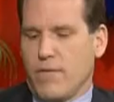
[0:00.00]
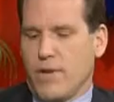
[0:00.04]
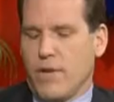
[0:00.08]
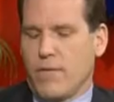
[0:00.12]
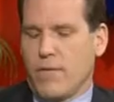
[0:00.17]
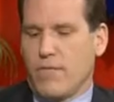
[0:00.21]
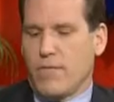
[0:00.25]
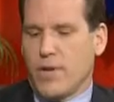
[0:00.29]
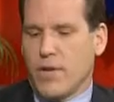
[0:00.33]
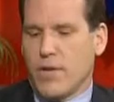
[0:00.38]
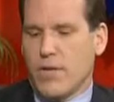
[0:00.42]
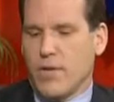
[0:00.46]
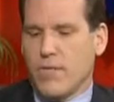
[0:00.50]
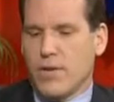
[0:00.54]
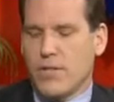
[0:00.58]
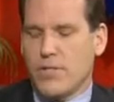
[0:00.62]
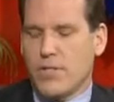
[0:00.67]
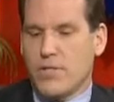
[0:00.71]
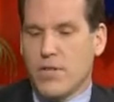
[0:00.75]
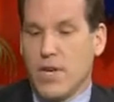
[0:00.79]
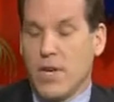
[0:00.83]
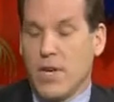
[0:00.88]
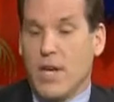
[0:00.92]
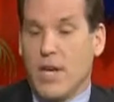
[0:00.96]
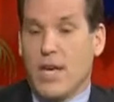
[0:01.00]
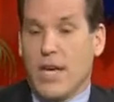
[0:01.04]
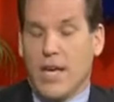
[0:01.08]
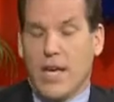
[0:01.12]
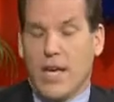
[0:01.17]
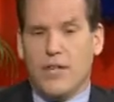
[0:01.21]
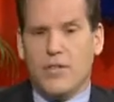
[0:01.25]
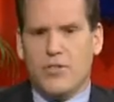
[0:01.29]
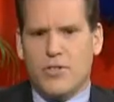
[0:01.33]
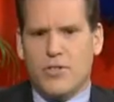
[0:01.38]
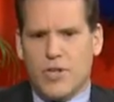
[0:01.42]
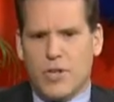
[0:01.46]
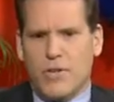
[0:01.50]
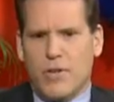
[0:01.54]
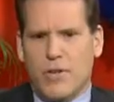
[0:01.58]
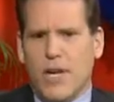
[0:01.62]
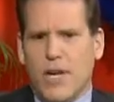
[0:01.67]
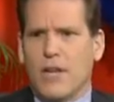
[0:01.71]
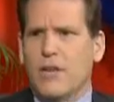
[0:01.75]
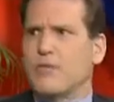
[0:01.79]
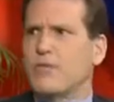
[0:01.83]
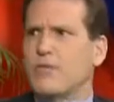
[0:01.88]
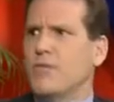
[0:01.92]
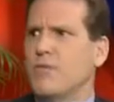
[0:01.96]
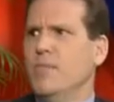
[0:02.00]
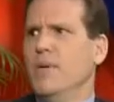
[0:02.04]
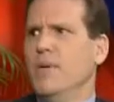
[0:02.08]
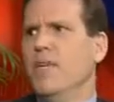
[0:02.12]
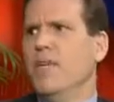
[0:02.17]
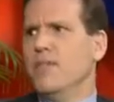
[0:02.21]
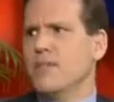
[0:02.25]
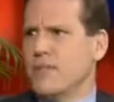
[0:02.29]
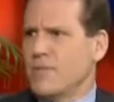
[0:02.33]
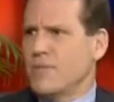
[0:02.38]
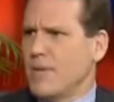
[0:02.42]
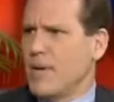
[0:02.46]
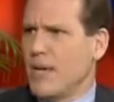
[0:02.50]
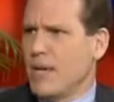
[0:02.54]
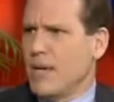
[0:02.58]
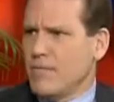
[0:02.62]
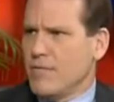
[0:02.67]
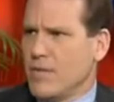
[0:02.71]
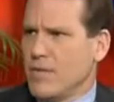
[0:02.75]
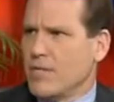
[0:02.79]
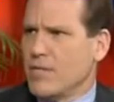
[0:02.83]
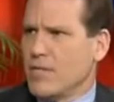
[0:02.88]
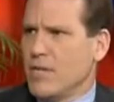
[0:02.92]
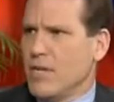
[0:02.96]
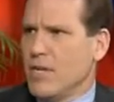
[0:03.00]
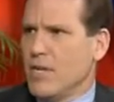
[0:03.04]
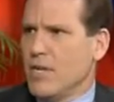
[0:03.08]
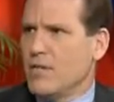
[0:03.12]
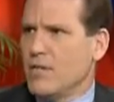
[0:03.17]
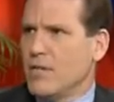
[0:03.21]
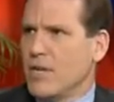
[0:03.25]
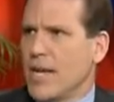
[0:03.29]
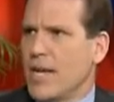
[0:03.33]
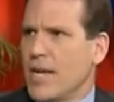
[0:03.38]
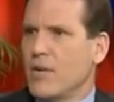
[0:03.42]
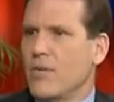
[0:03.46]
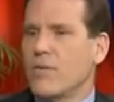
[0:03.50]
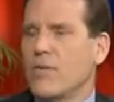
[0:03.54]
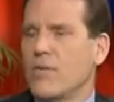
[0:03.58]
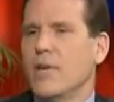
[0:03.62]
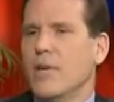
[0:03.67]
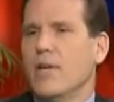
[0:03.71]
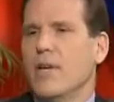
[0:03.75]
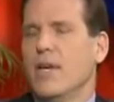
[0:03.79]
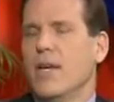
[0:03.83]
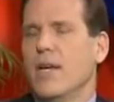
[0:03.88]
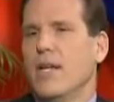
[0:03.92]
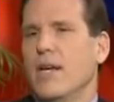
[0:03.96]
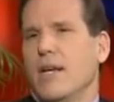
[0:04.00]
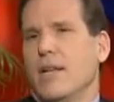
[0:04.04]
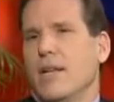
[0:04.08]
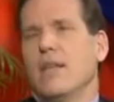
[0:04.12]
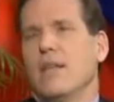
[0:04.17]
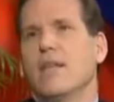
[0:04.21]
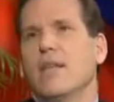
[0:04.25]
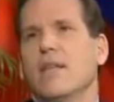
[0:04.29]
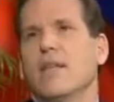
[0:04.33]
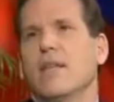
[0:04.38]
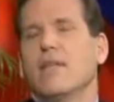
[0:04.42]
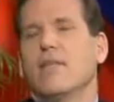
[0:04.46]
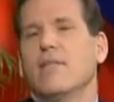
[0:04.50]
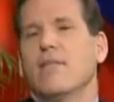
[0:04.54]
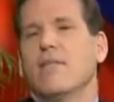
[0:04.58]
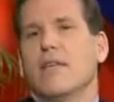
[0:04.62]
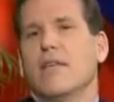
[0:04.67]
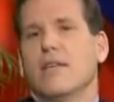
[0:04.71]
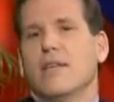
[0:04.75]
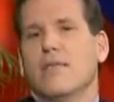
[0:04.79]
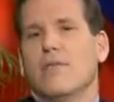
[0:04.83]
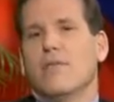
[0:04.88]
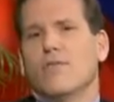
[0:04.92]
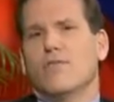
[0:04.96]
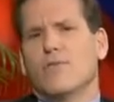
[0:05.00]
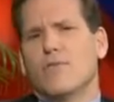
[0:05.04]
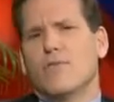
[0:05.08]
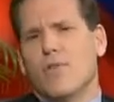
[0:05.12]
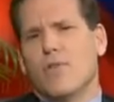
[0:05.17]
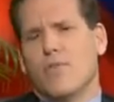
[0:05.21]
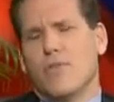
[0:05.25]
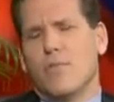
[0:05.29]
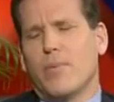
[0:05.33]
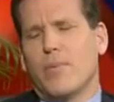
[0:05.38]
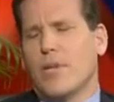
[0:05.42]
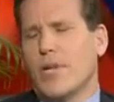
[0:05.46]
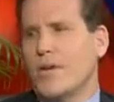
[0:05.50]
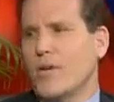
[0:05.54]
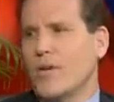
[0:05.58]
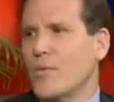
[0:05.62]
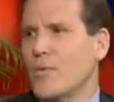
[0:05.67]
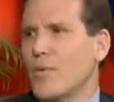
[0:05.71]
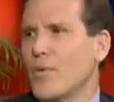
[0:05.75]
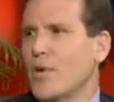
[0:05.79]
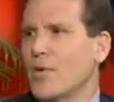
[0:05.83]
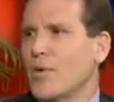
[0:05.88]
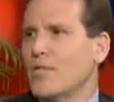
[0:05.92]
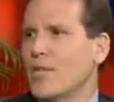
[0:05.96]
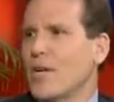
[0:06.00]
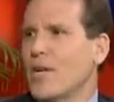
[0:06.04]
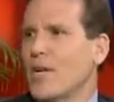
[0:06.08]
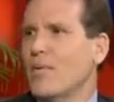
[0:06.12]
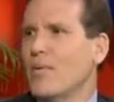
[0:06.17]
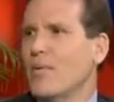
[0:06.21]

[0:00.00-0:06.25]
unforgiveness, it generated a tremendous amount of disease. I don't. I think that the it was sort of a play on words. I don't